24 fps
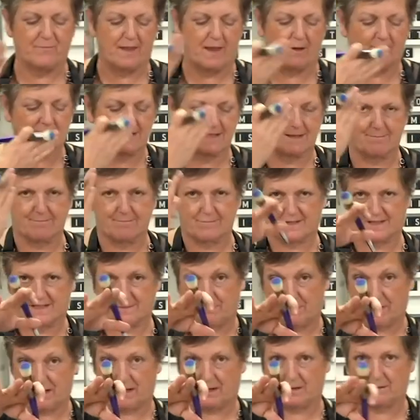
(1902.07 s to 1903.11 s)
That was
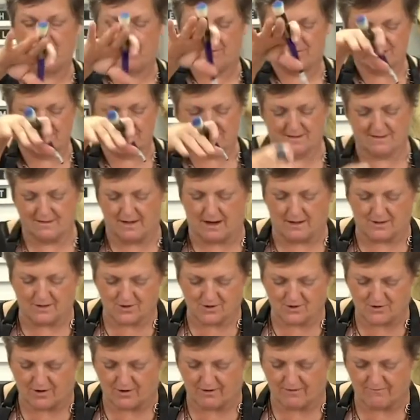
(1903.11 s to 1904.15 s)
spitting, that was
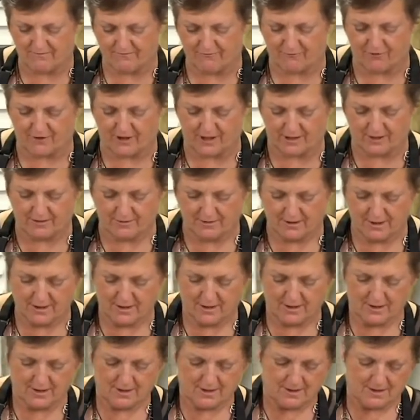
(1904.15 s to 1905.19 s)
extra free.
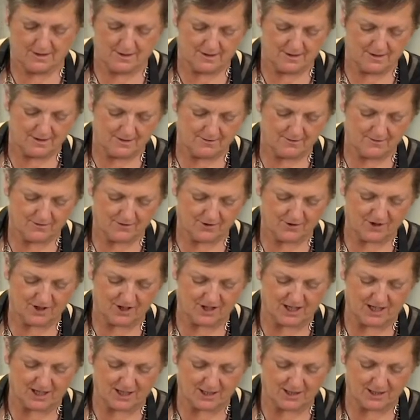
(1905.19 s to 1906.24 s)

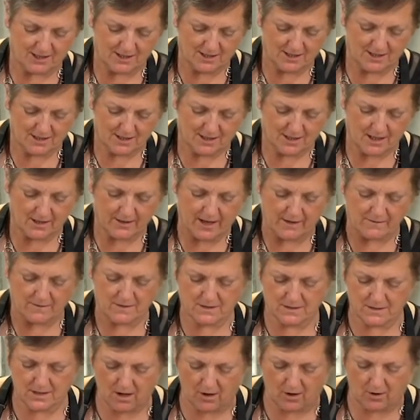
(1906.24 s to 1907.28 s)
Good. Okay,
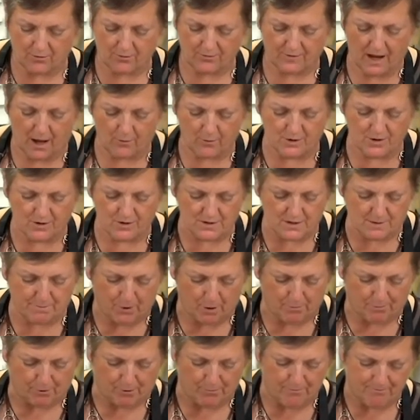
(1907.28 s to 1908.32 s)
so now we'll do some
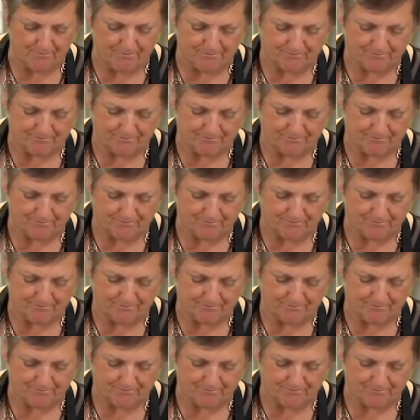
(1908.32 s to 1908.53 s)
purple.